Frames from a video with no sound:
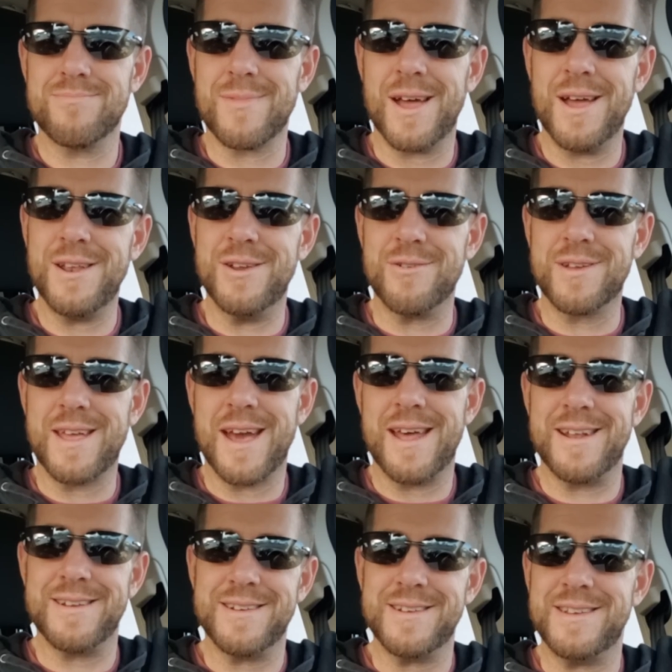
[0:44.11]
I didn't know
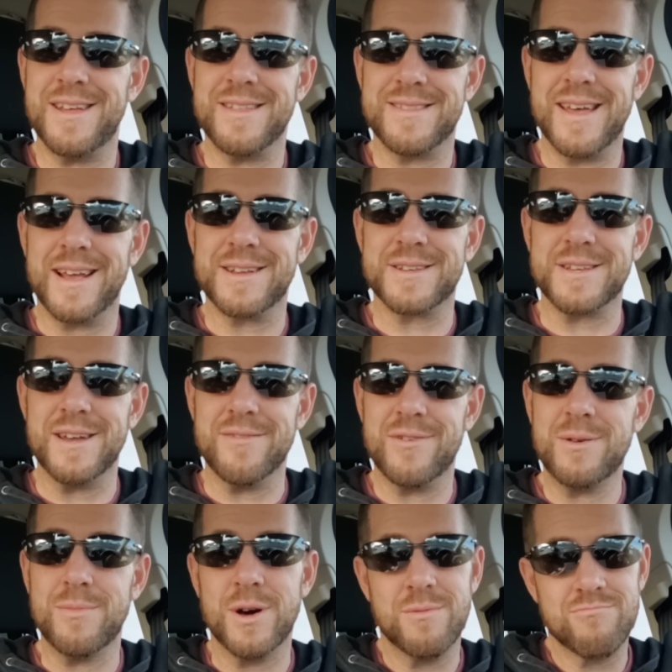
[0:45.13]
Canada did
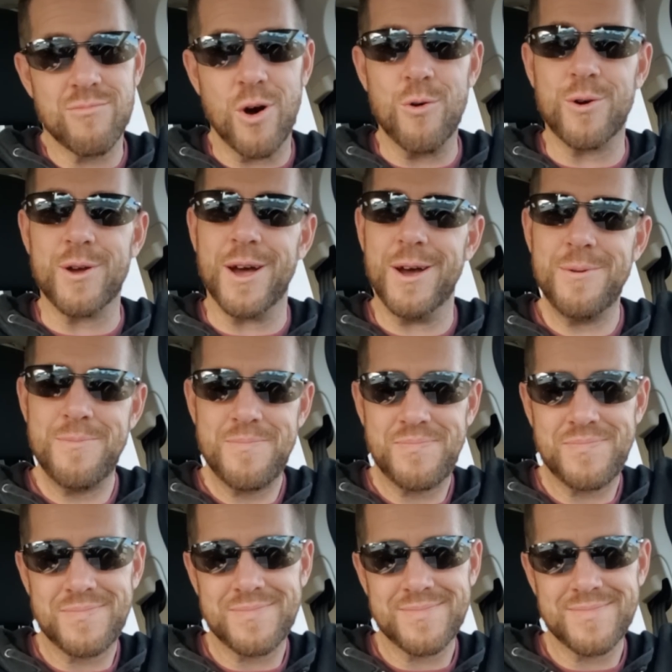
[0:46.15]
Thanksgiving, but okay.
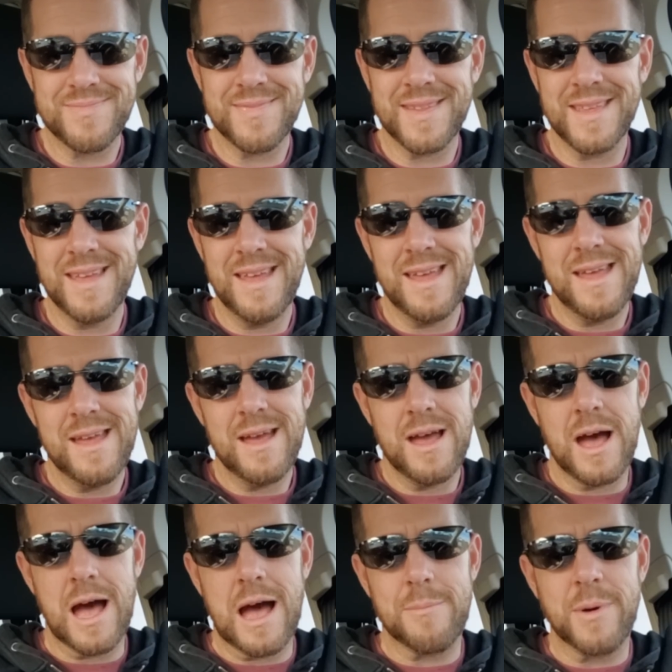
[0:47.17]

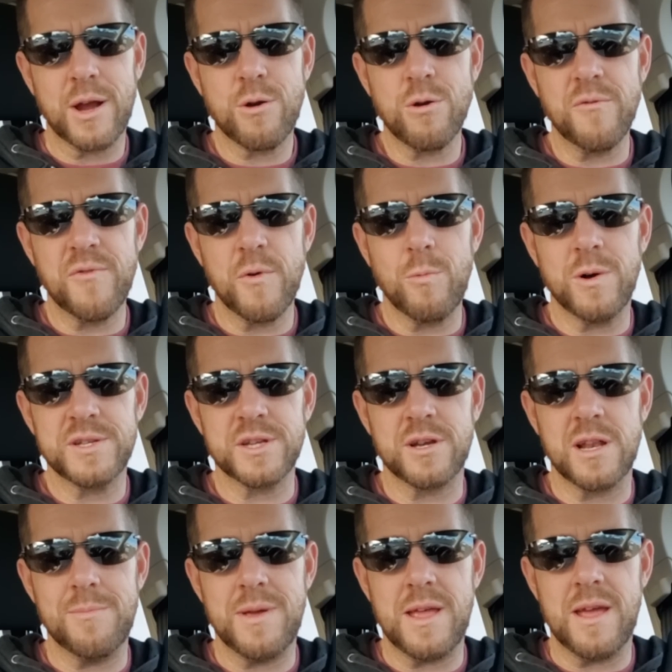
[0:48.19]
My girlfriend wasn't
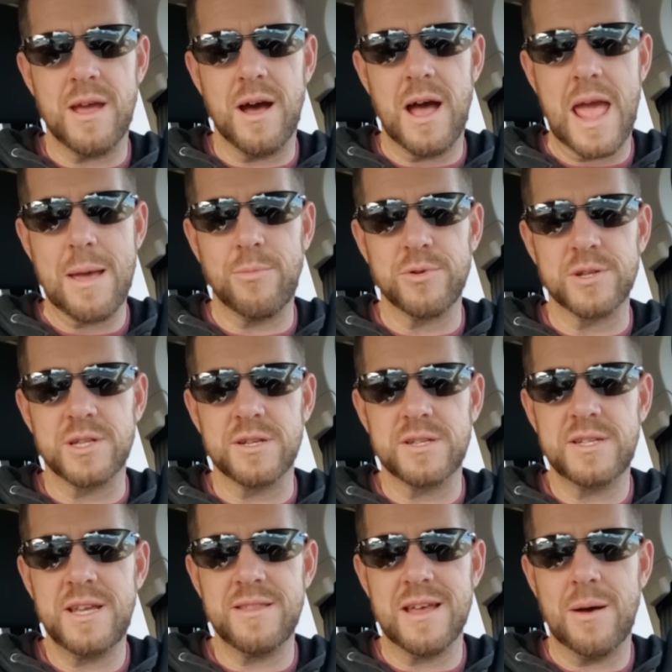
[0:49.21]
going to be able to
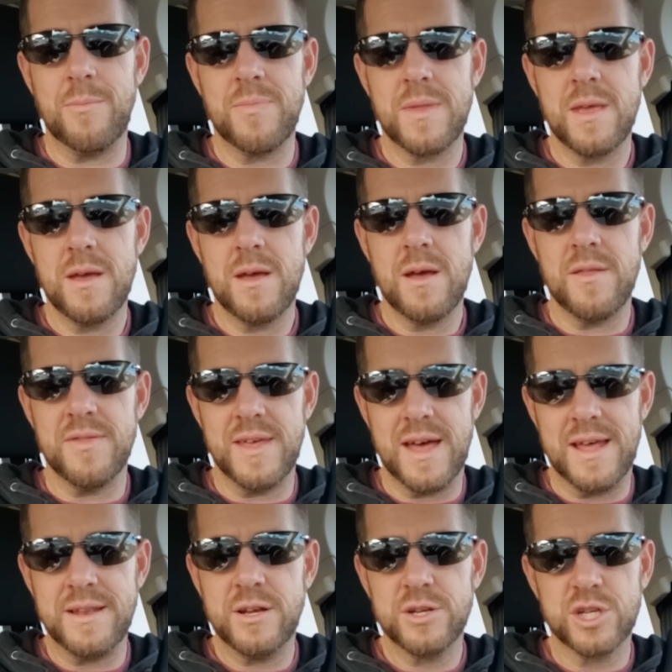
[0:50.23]
see them
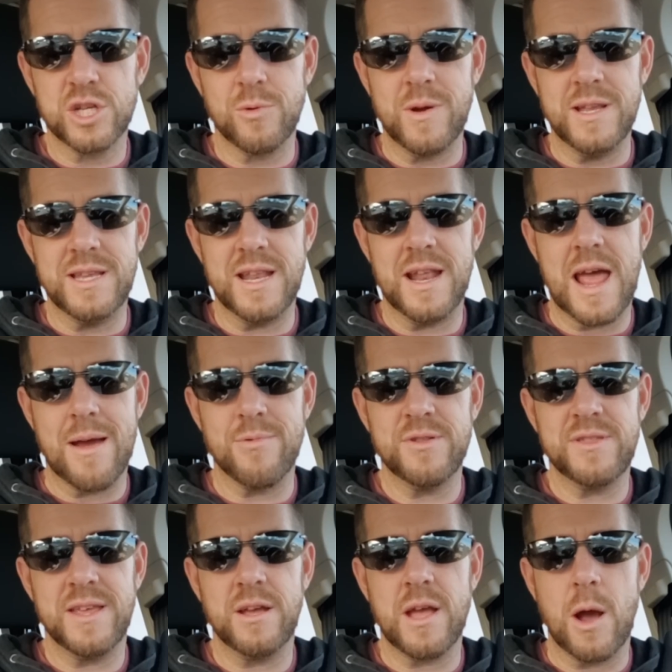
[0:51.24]
then, so we did
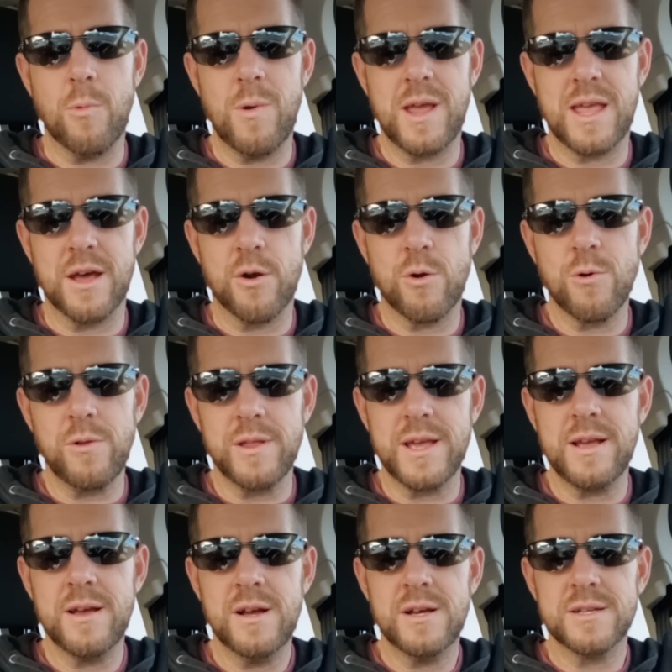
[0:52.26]
everything a weekend
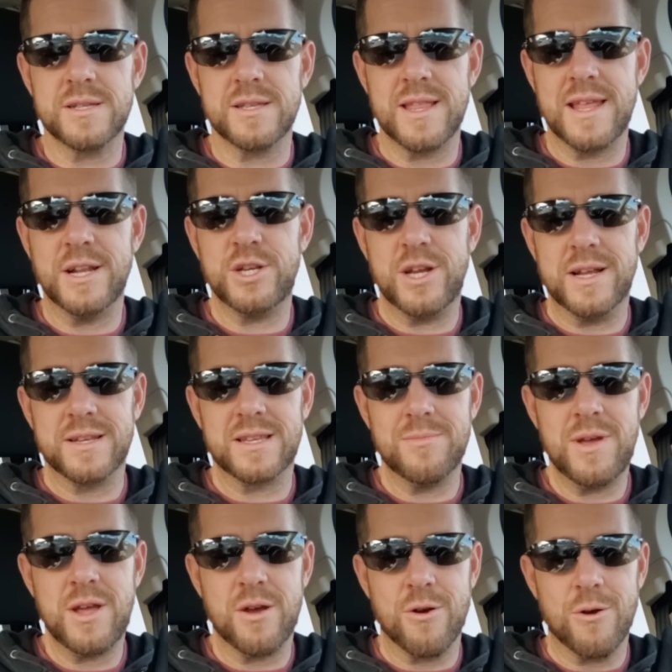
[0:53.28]
early so they had a chance to
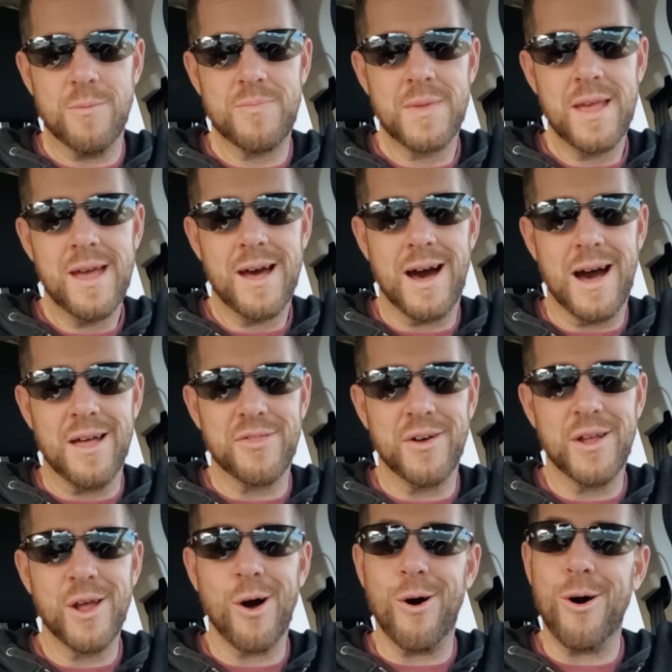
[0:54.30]
meet her. I
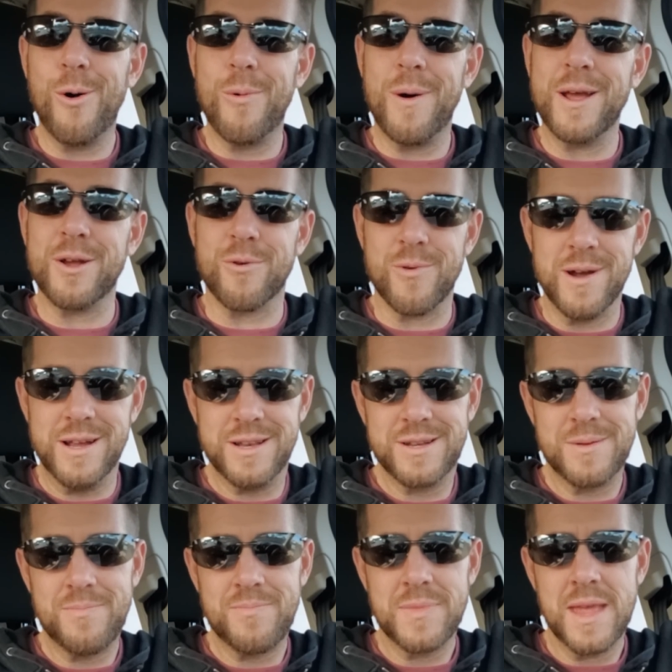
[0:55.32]
thought it all went
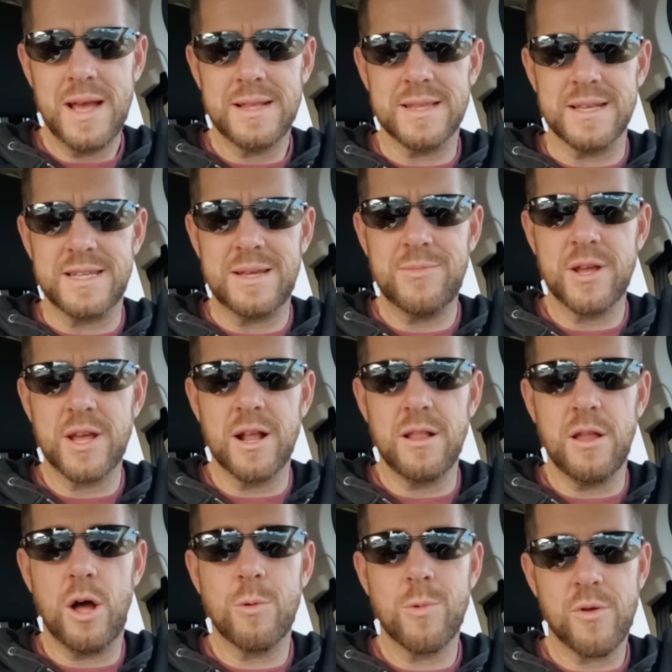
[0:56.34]
great. They seemed to get
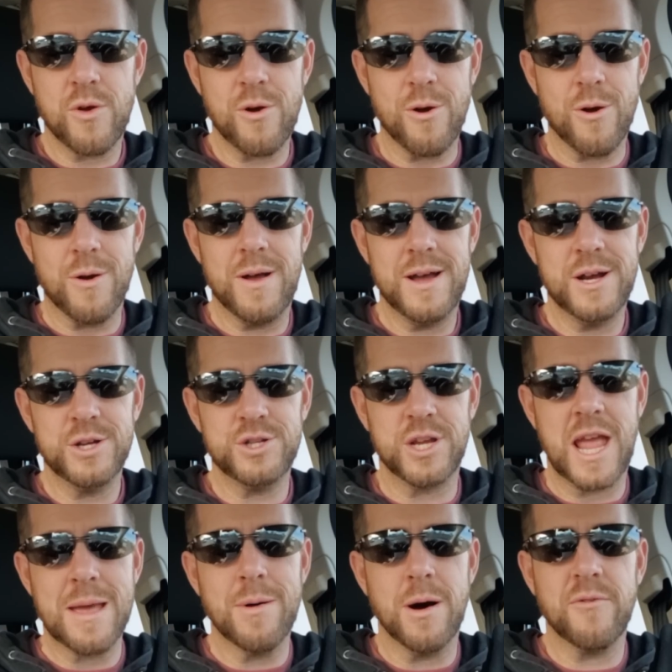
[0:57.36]
along with her.
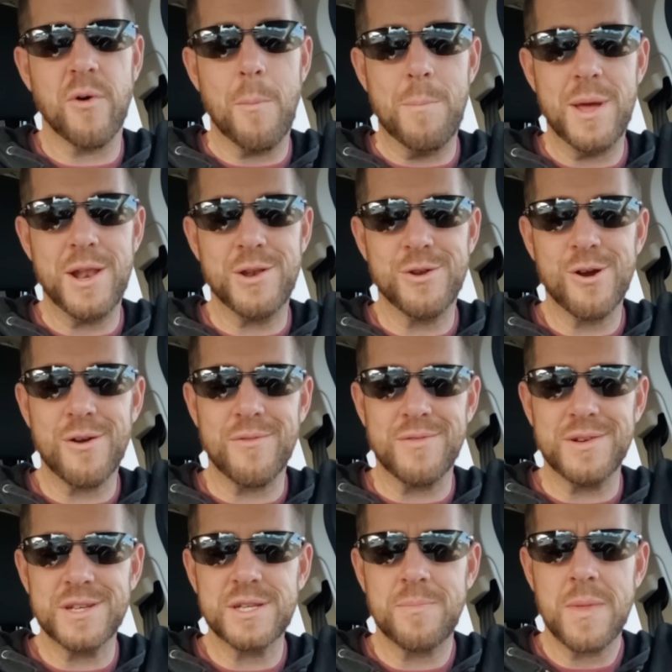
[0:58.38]
She came off a bit
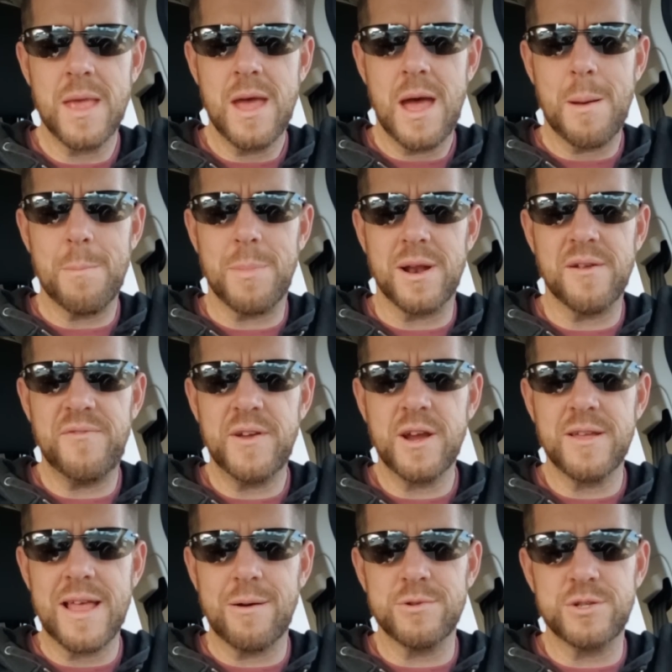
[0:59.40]
nervous, but I
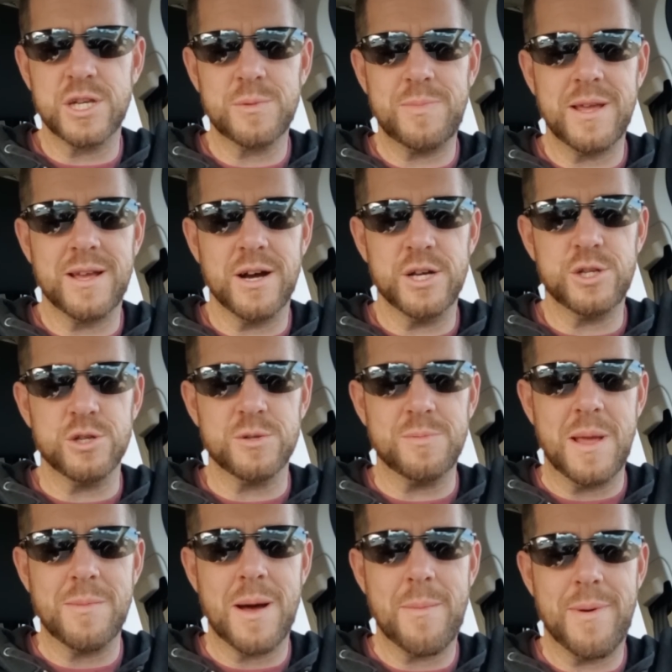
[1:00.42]
figured that was just because she was
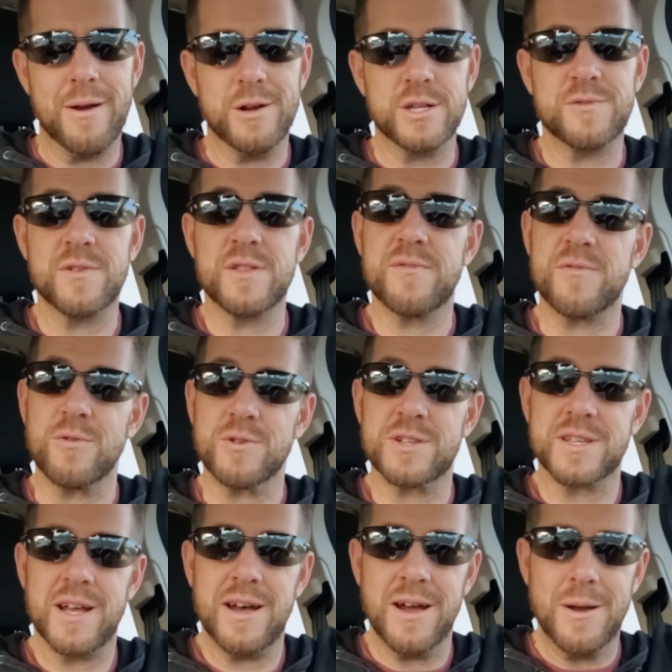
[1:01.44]
meeting my parents for the
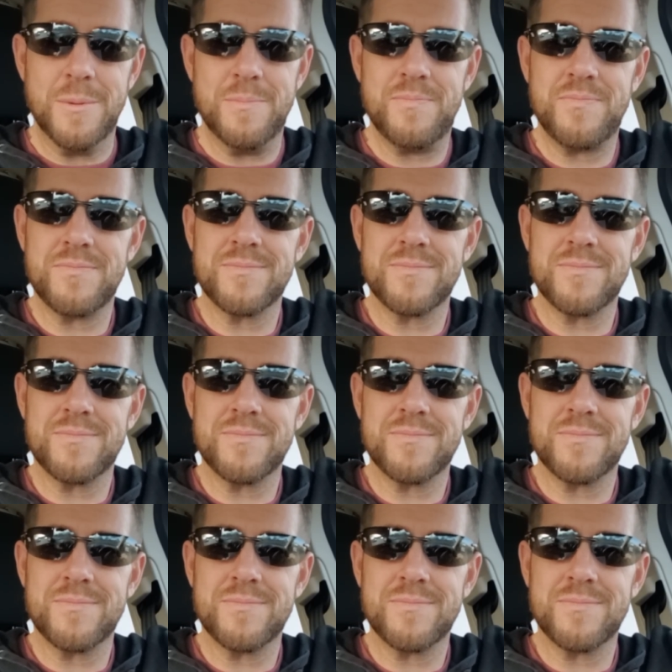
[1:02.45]
first time.